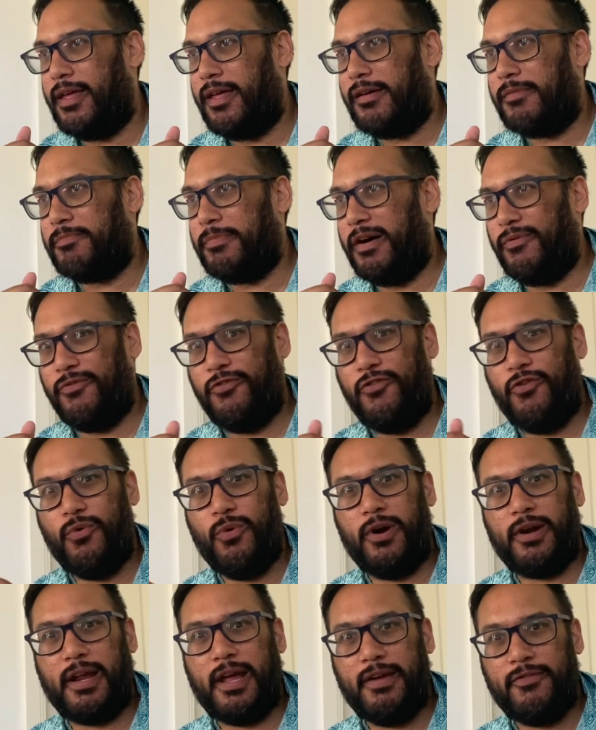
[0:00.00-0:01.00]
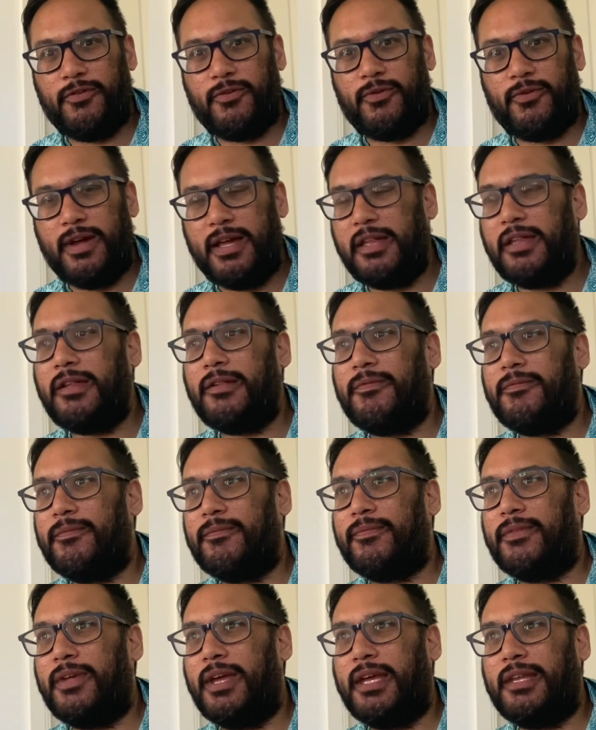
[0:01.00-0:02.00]
But for whatever reason,
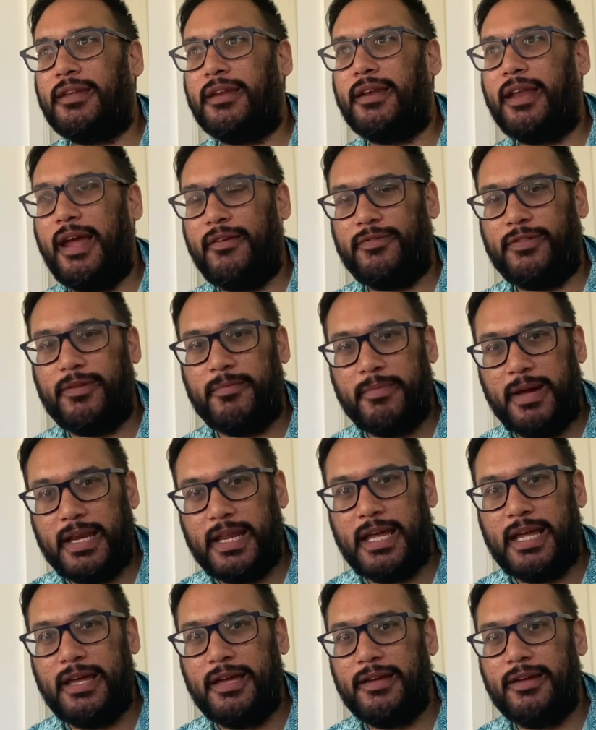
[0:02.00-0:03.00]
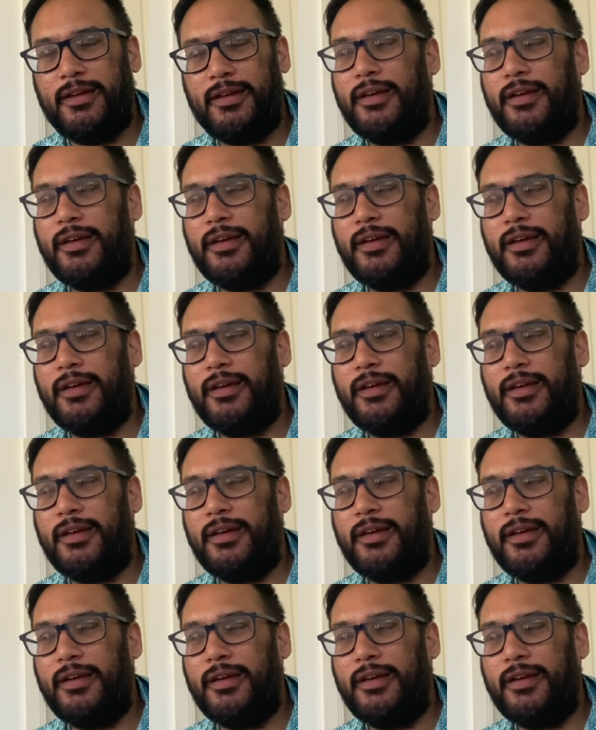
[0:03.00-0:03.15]
he didn't have the money,